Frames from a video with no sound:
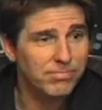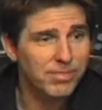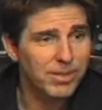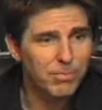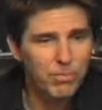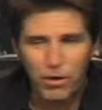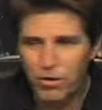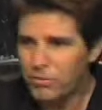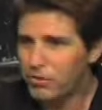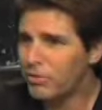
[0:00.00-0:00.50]

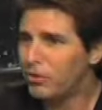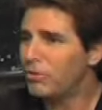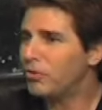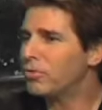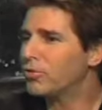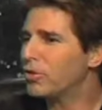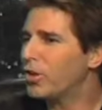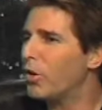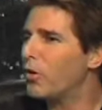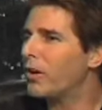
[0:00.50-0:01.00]

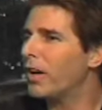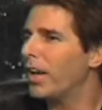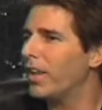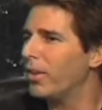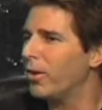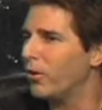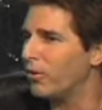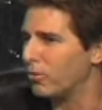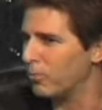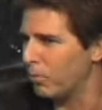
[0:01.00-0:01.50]
Emotionals choke on
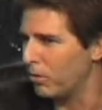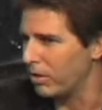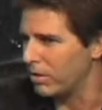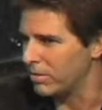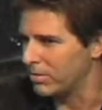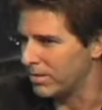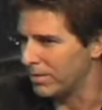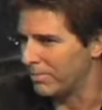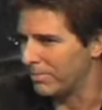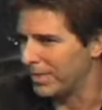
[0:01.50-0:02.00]
those
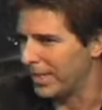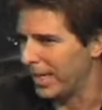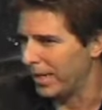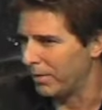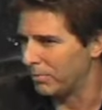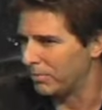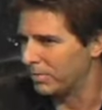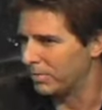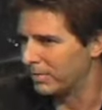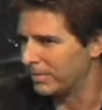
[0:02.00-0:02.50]
words
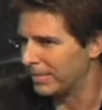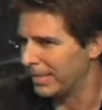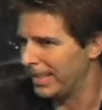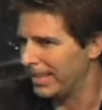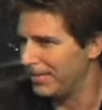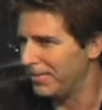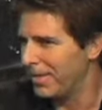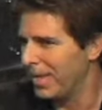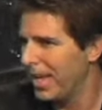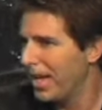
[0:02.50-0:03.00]
sometimes,
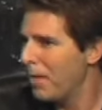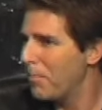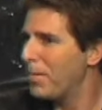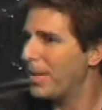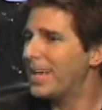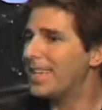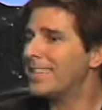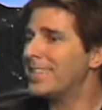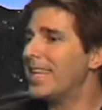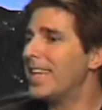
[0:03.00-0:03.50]
right?
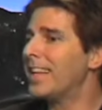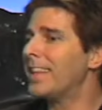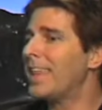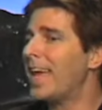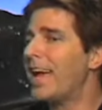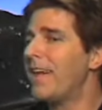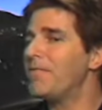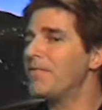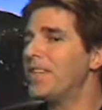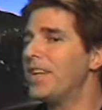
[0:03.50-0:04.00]
Because they,
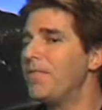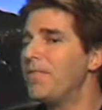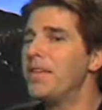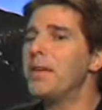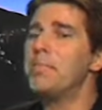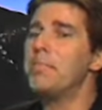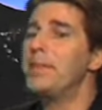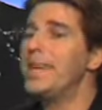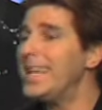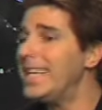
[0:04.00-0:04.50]
they have
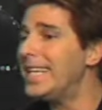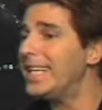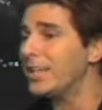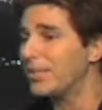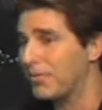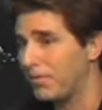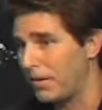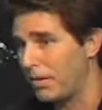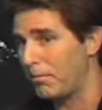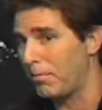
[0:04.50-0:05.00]
different meanings
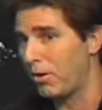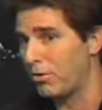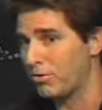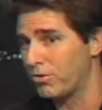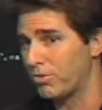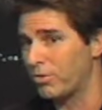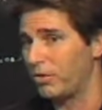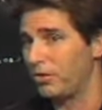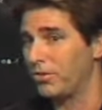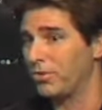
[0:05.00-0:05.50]
for
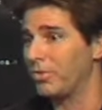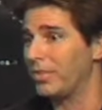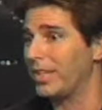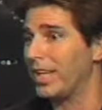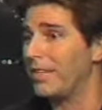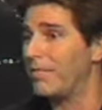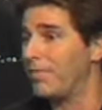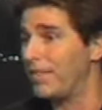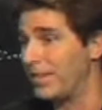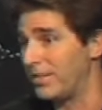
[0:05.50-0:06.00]
emotionals
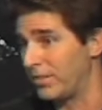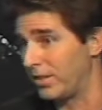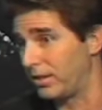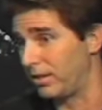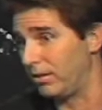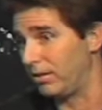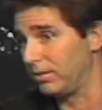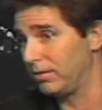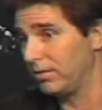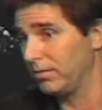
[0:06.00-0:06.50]
and
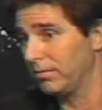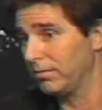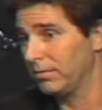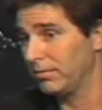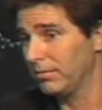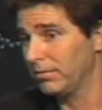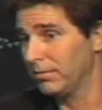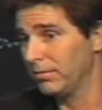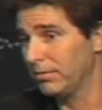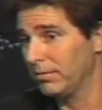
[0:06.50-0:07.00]
physicals.
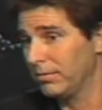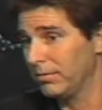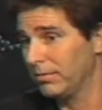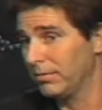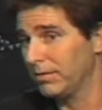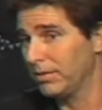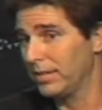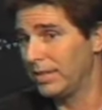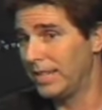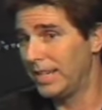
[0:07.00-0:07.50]

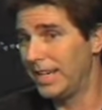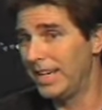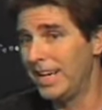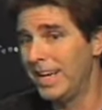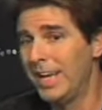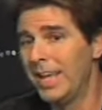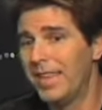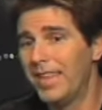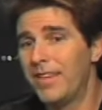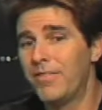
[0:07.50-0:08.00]
See,
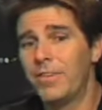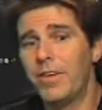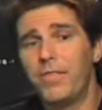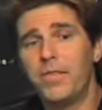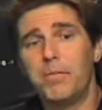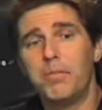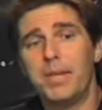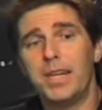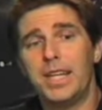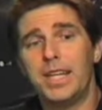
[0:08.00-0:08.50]
they have
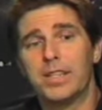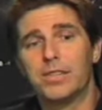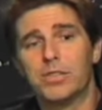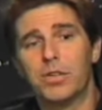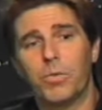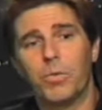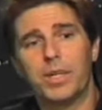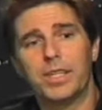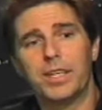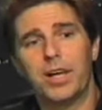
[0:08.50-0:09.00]
different meanings.
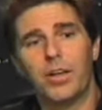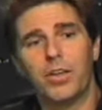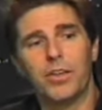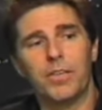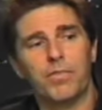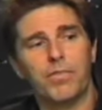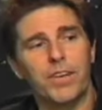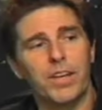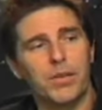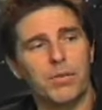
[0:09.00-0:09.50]
So we tell
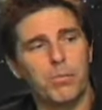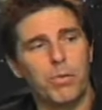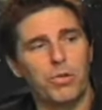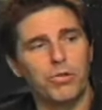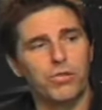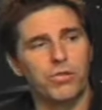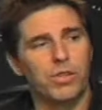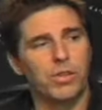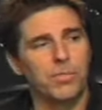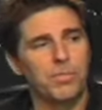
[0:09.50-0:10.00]
the
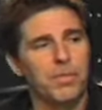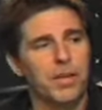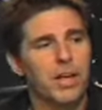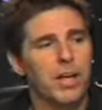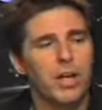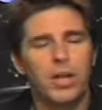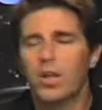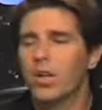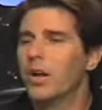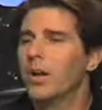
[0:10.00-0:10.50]
emotional,
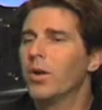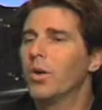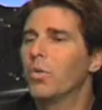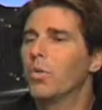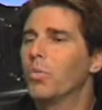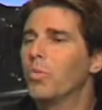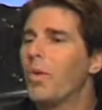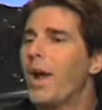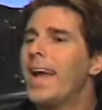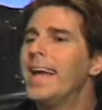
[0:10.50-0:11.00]

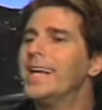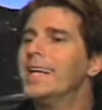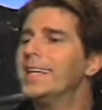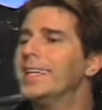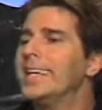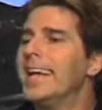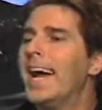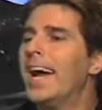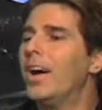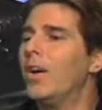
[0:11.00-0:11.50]
write
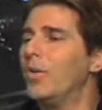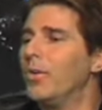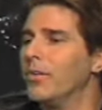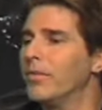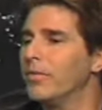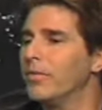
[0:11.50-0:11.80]
it down.